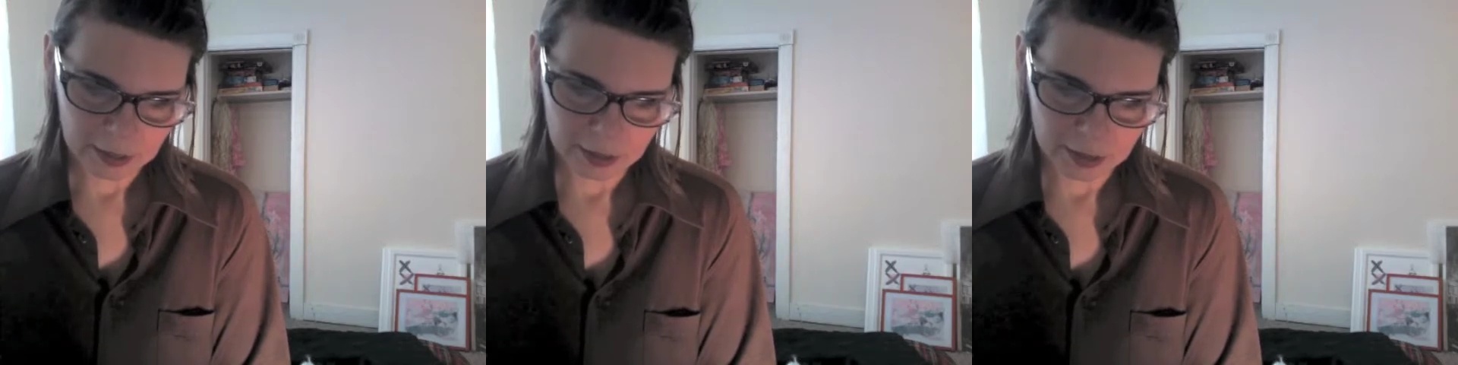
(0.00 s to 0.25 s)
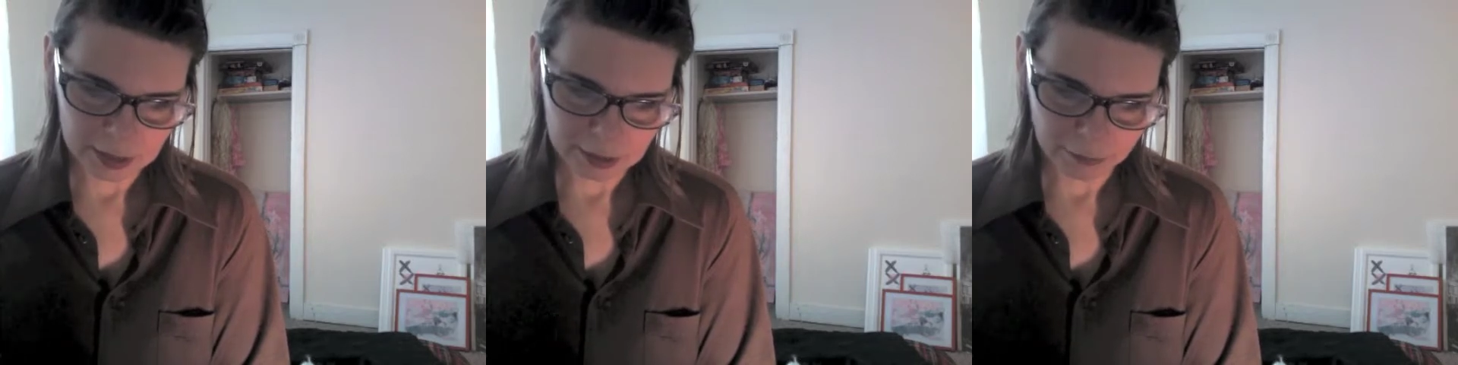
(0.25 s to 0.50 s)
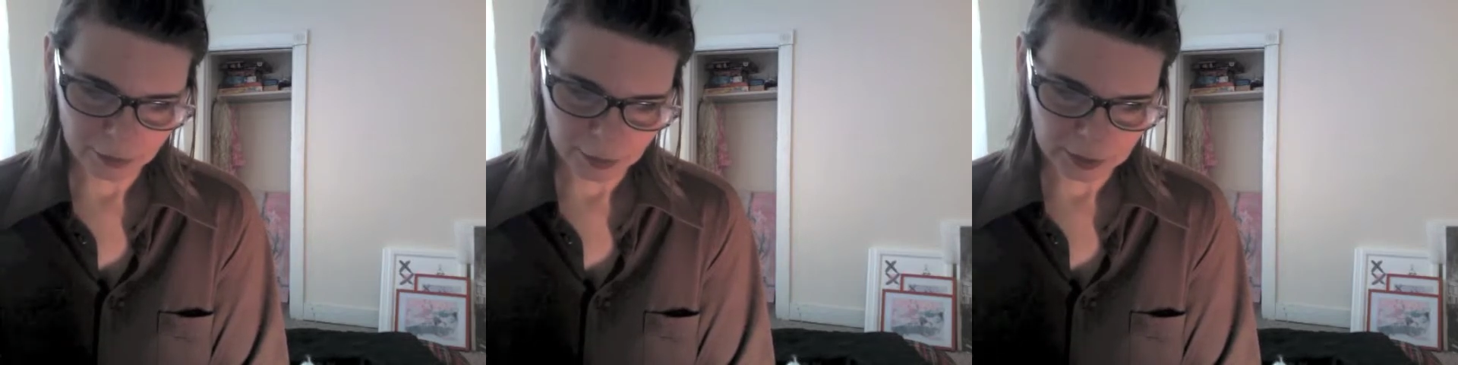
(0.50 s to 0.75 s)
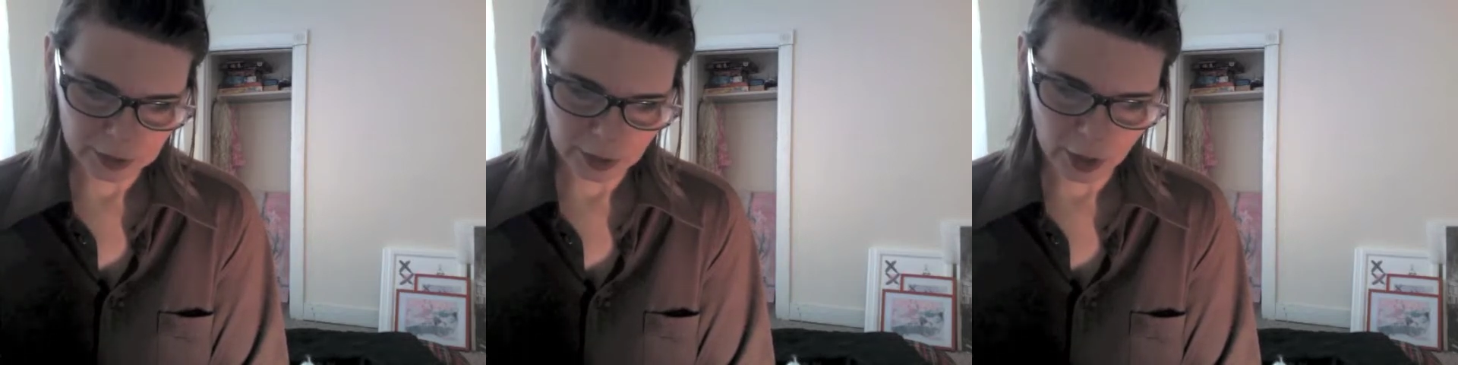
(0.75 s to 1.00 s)
you need to
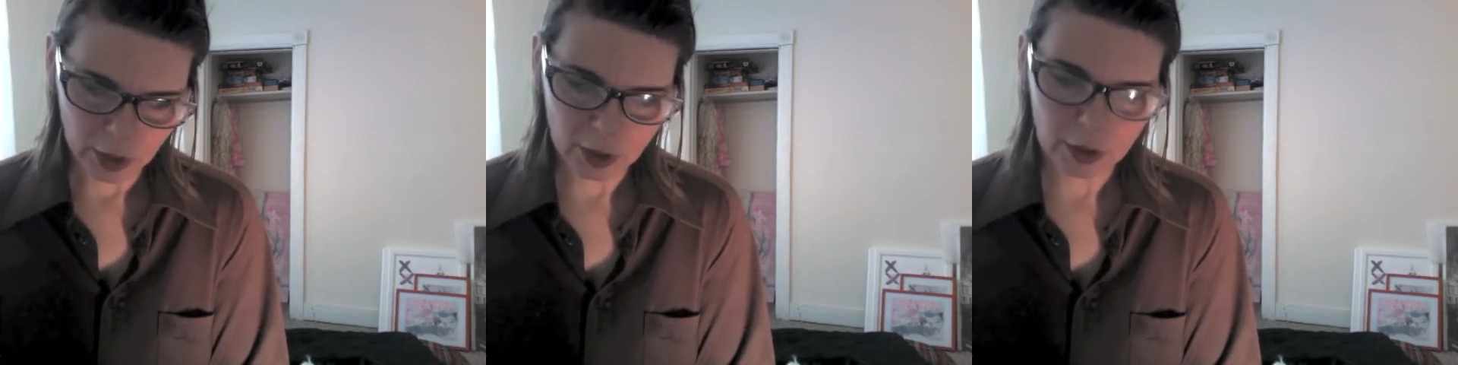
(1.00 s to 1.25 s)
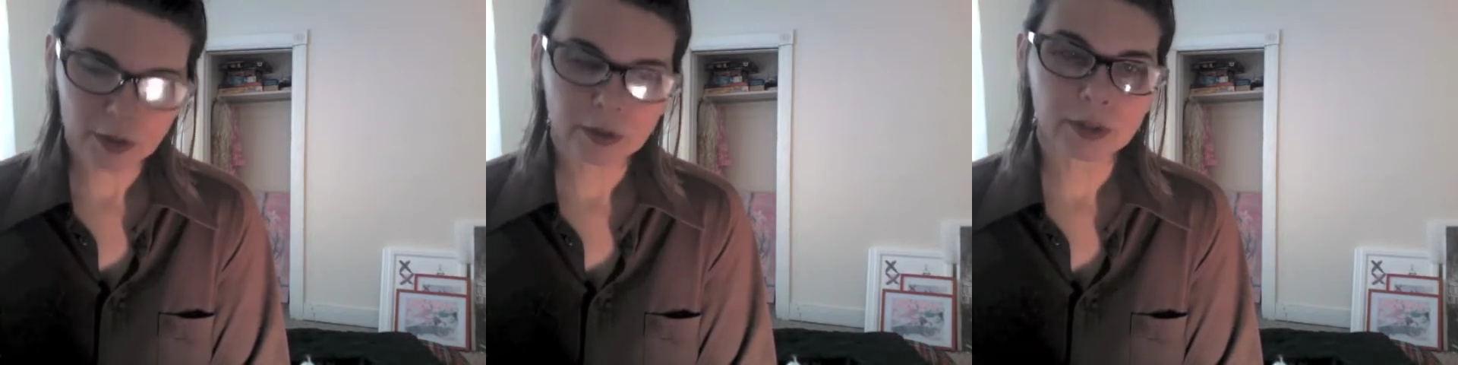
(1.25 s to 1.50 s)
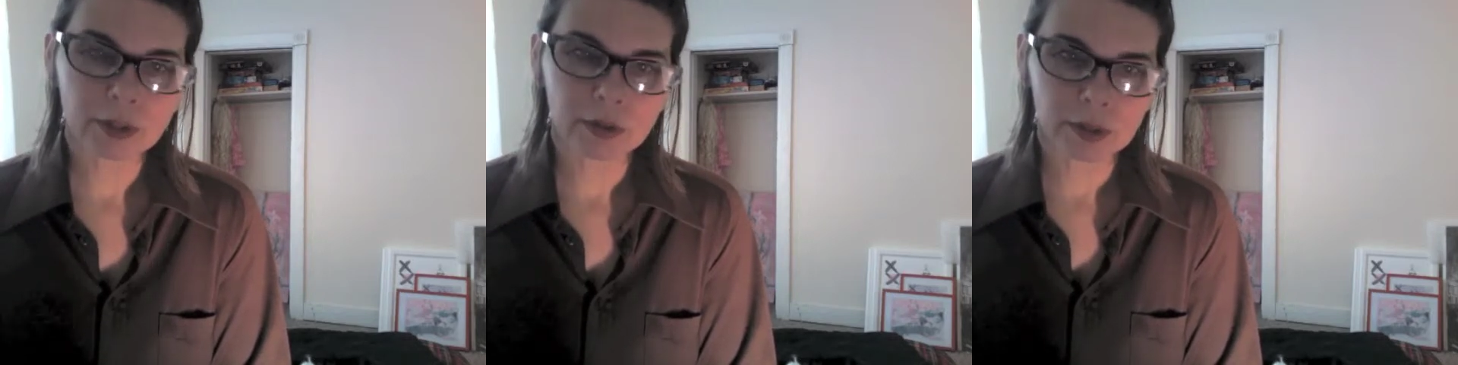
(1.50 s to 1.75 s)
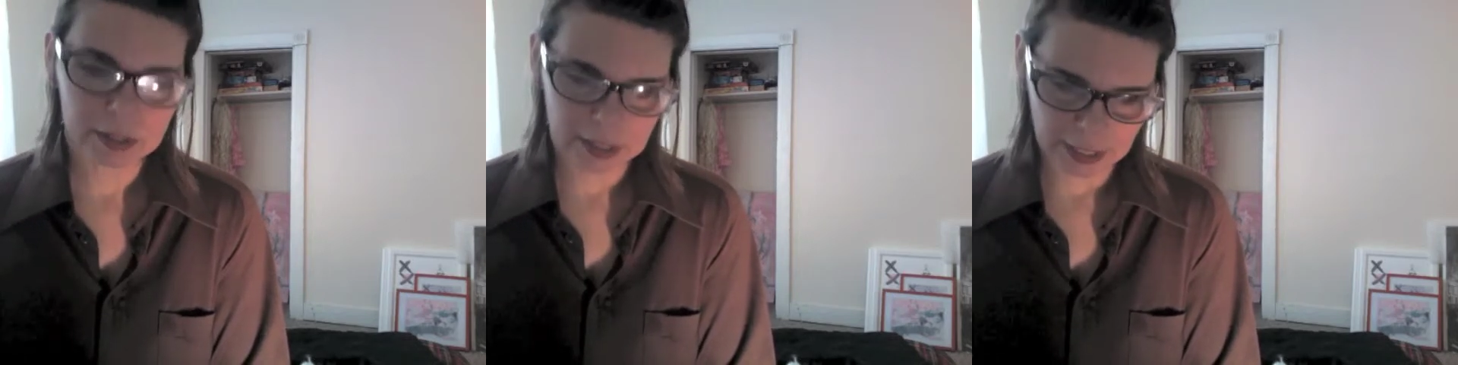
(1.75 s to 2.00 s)
focus all
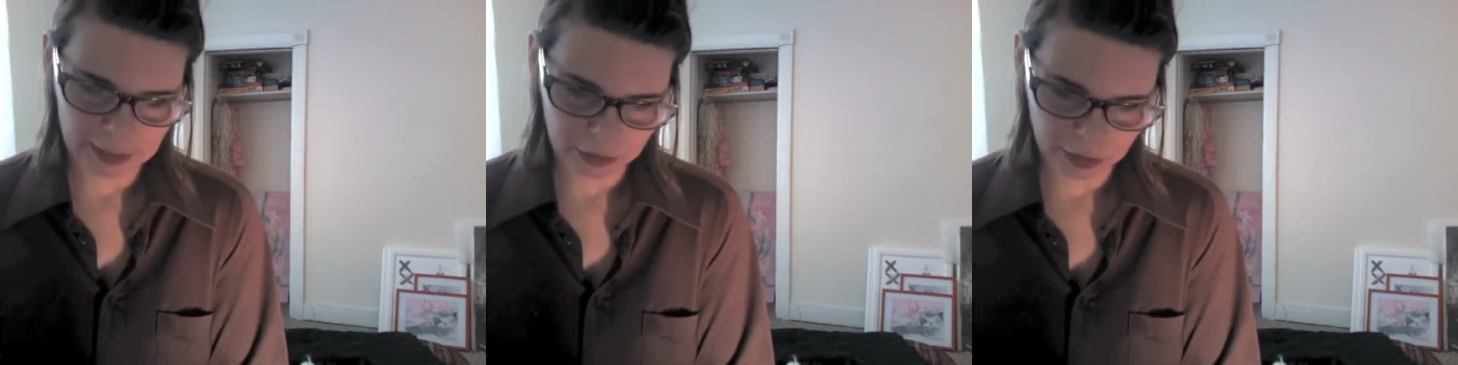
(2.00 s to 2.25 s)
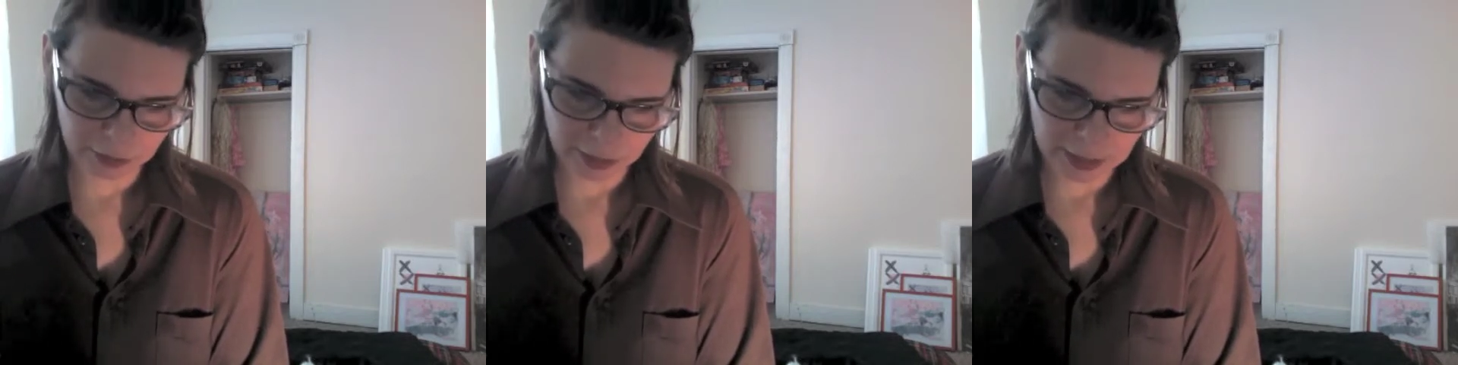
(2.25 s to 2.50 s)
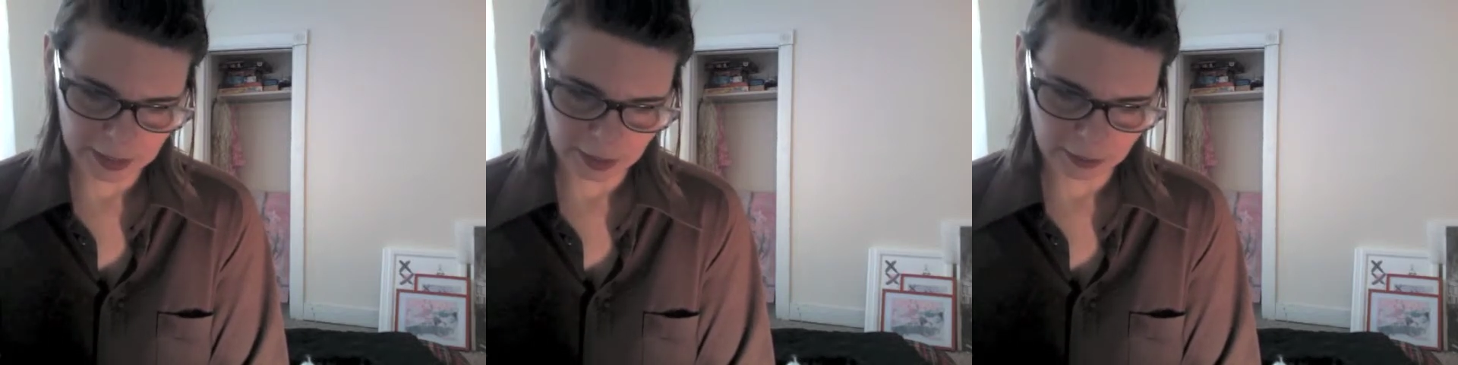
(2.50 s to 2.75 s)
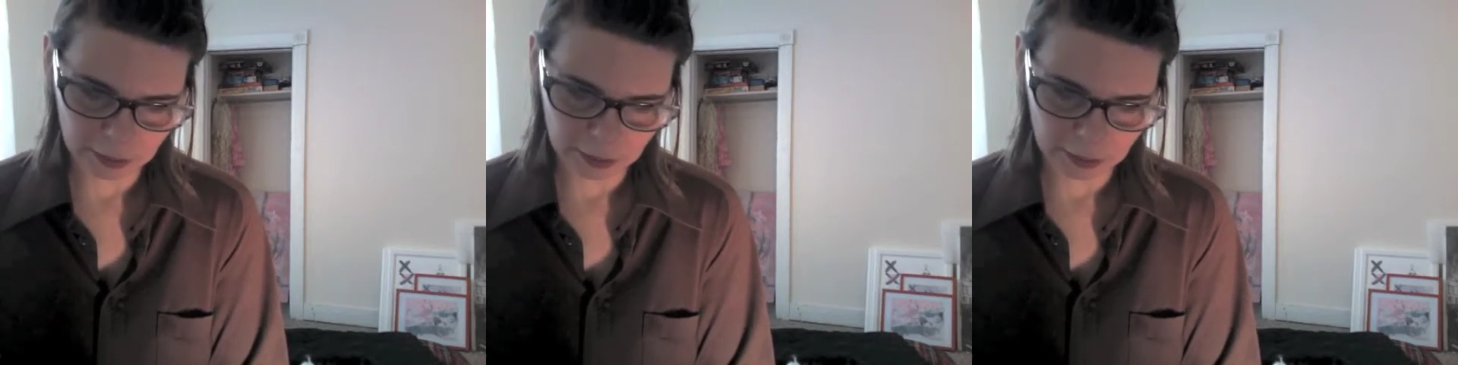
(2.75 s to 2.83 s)
your attention right now.